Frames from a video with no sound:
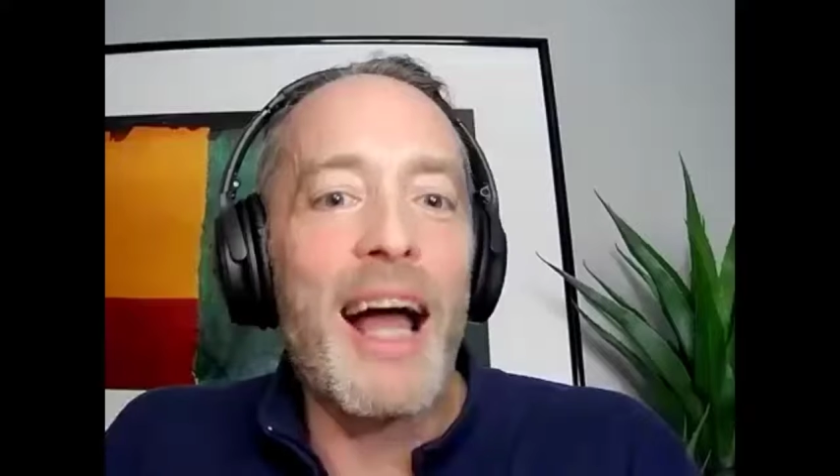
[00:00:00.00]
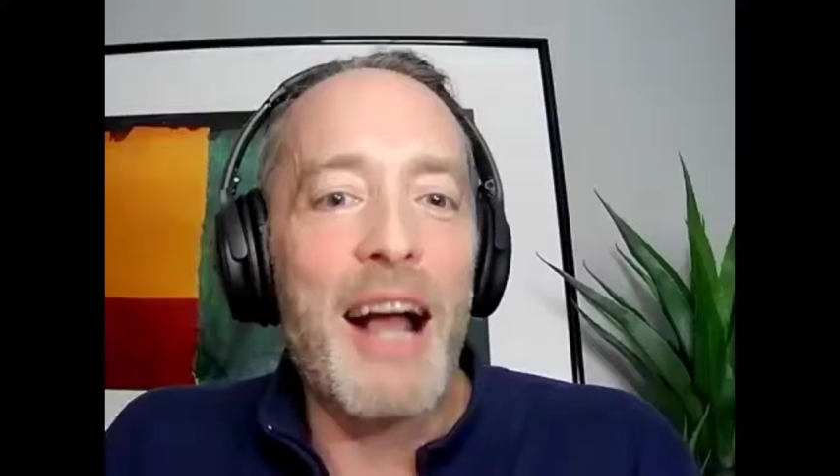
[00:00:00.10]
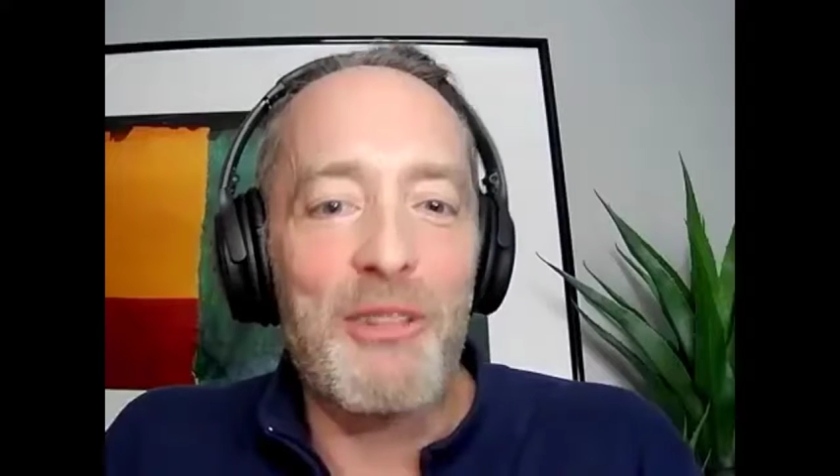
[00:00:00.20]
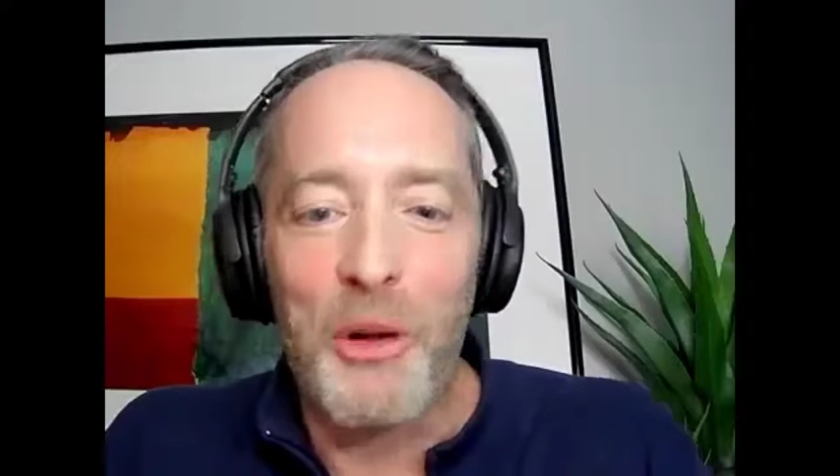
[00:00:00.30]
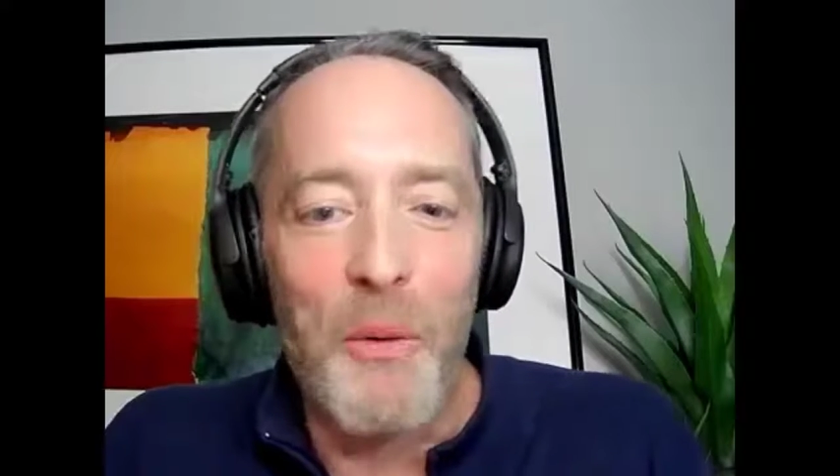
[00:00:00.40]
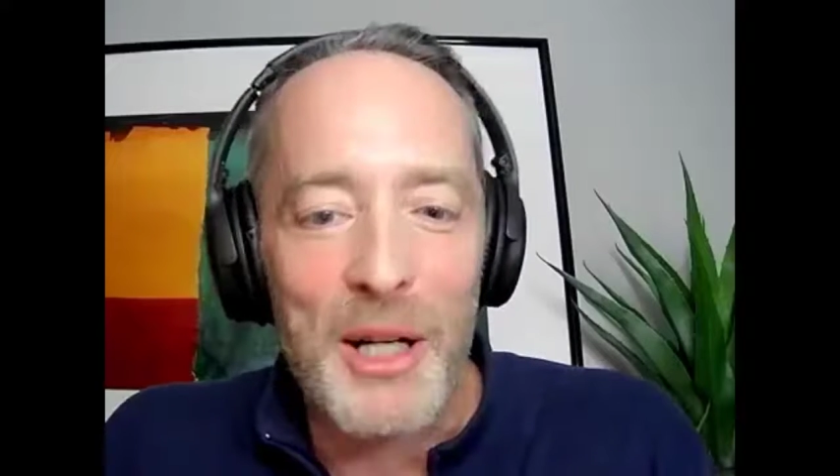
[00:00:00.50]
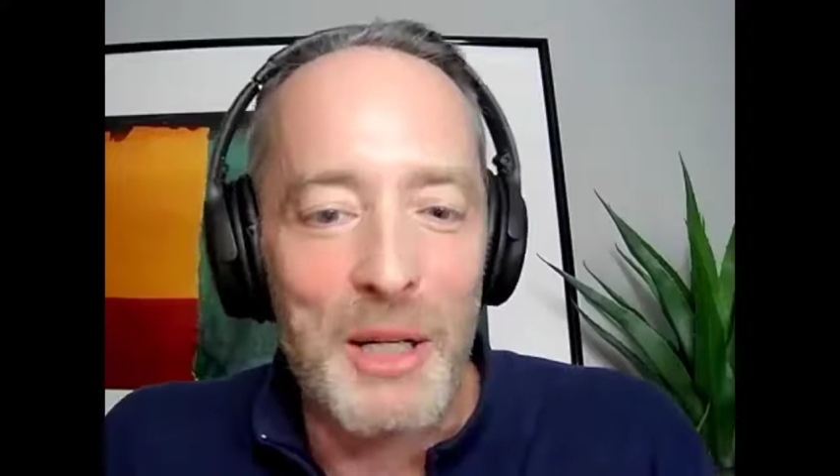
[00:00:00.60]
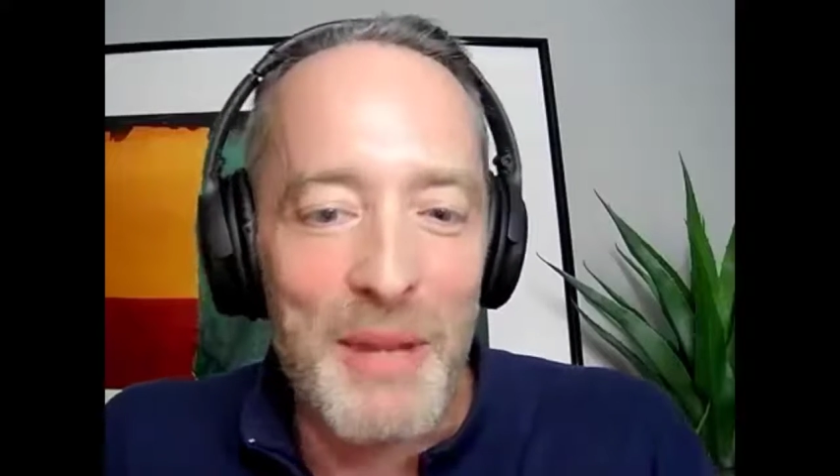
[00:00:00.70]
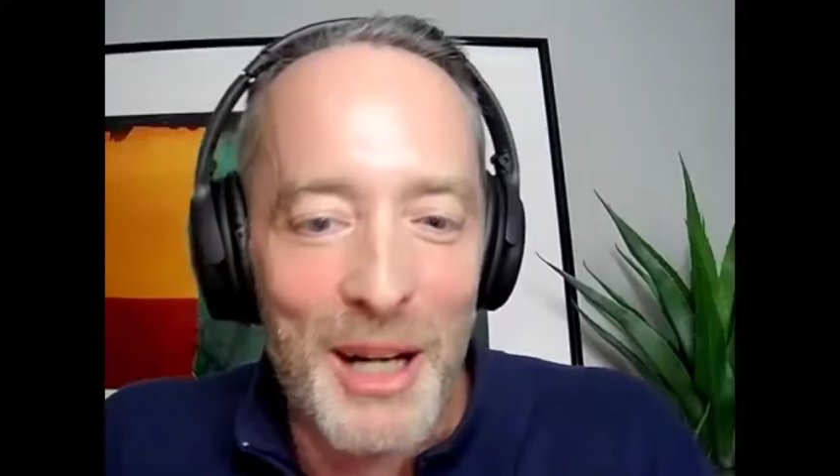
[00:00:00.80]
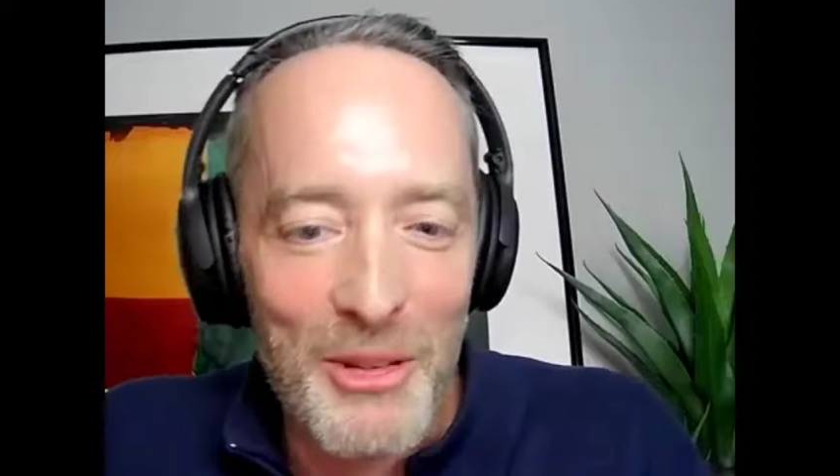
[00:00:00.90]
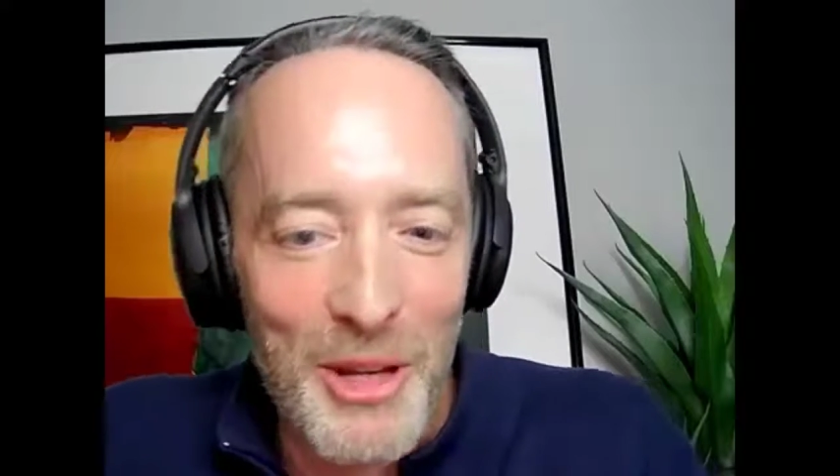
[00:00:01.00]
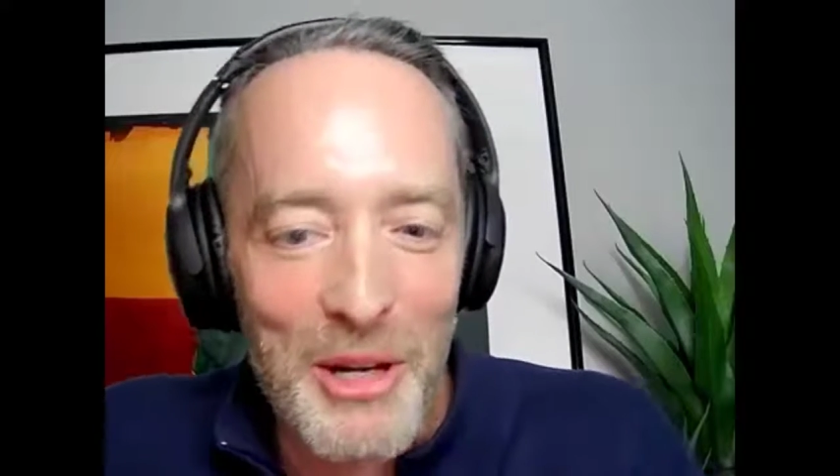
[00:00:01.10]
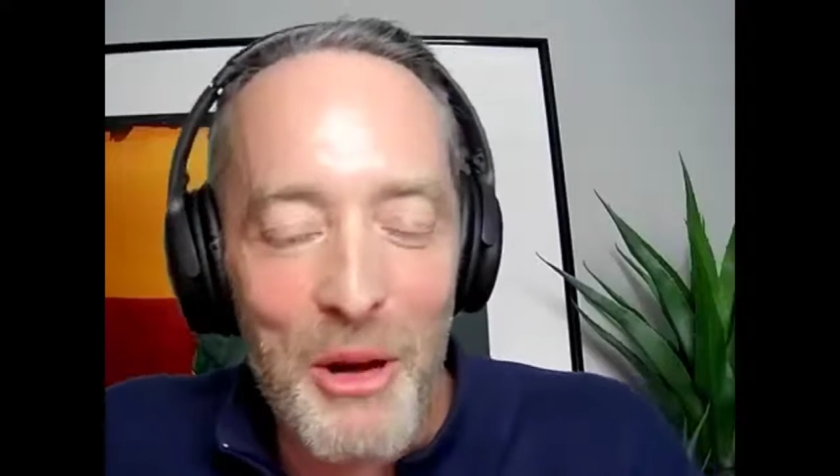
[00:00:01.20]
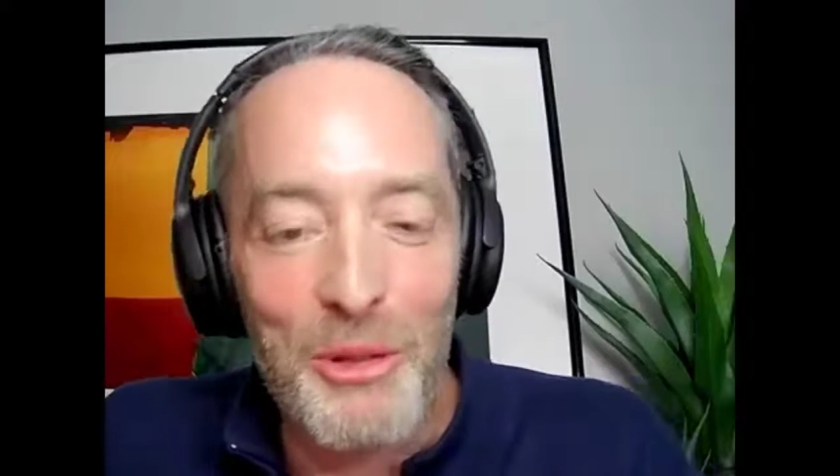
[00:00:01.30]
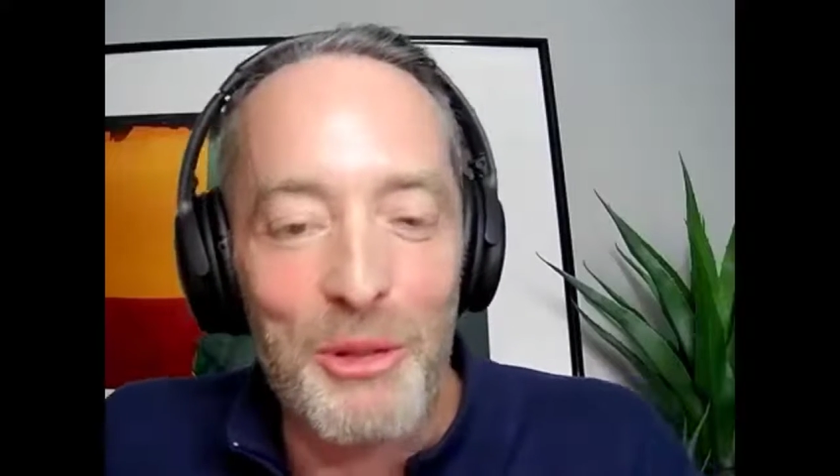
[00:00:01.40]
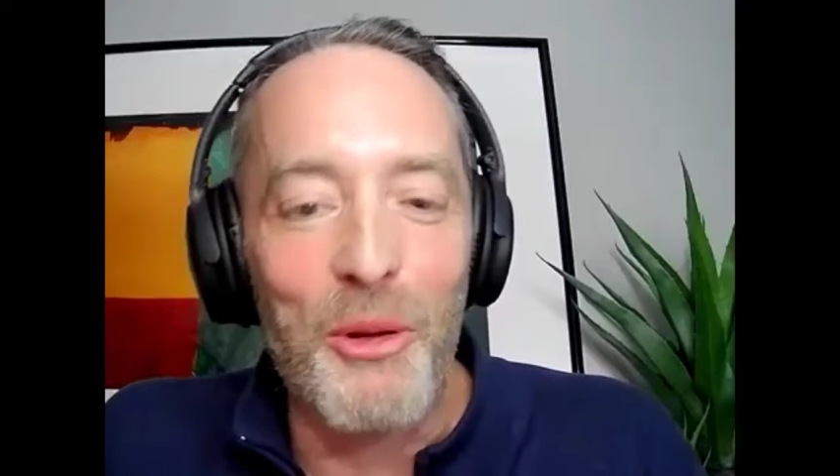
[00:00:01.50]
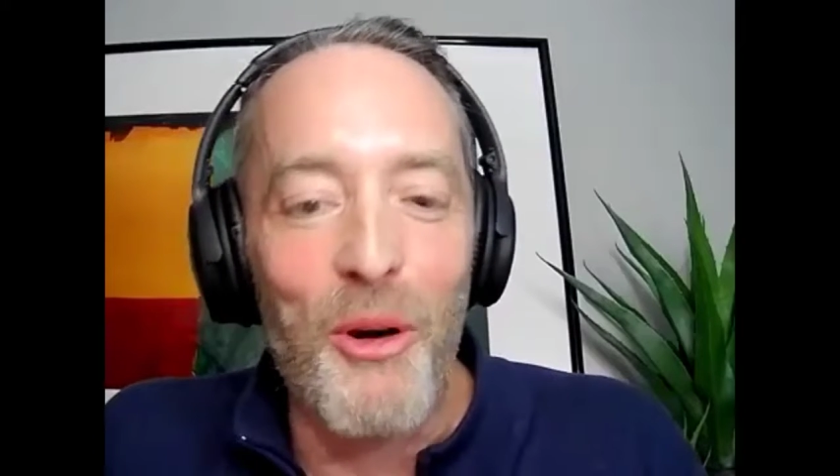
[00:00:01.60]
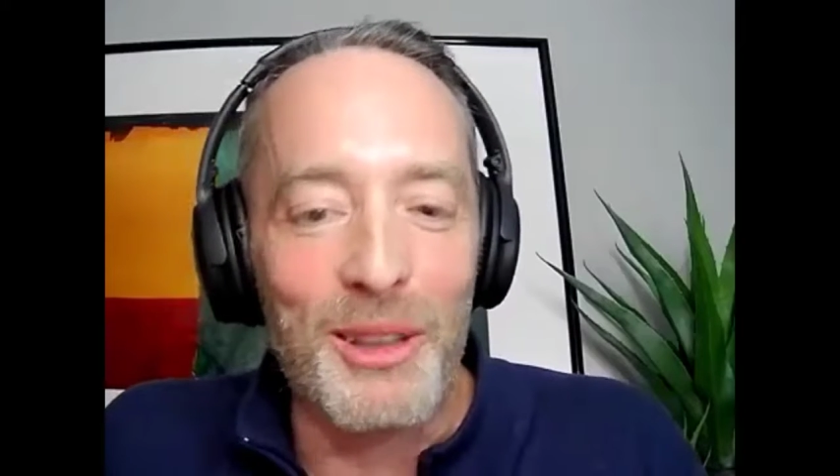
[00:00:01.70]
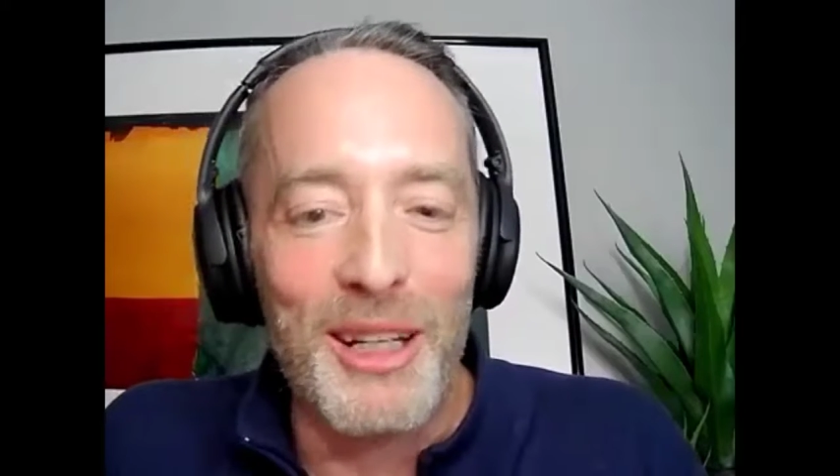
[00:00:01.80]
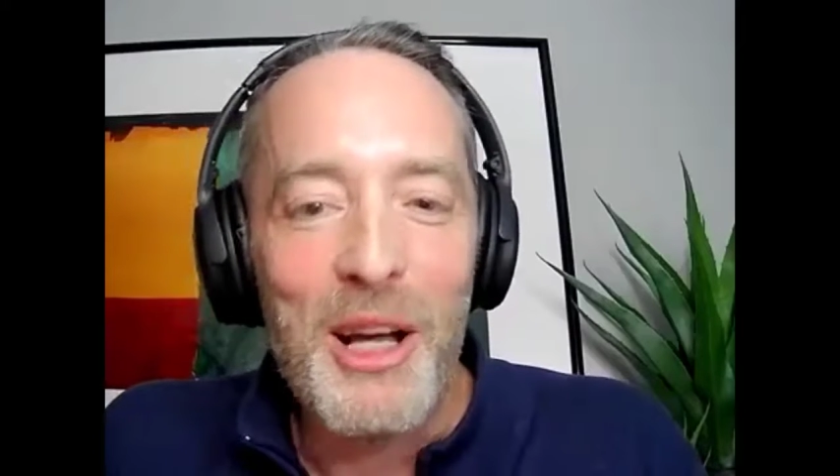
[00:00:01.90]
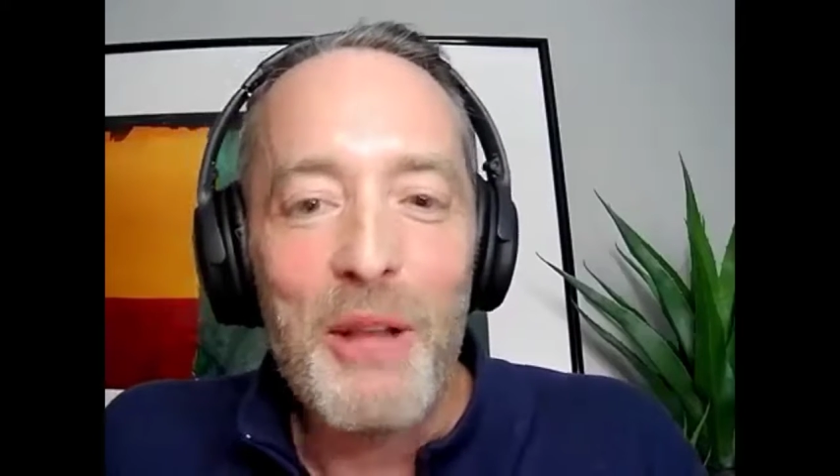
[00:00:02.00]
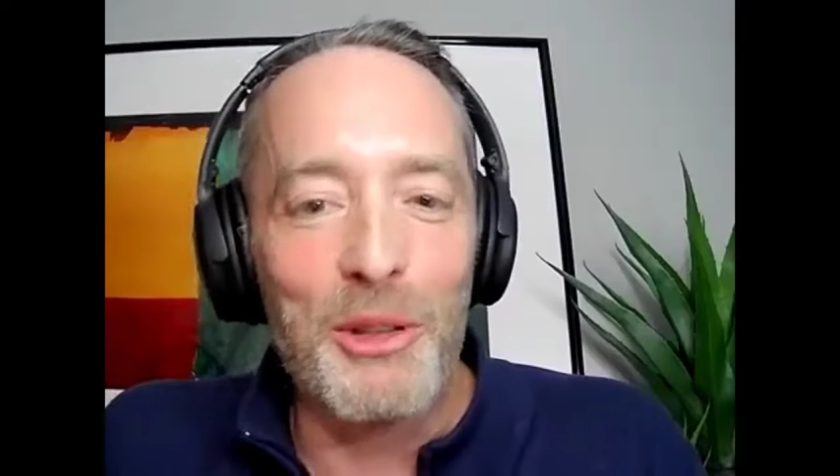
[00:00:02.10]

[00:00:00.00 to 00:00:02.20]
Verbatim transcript: why I asked the question well, oh, because a there's, a long,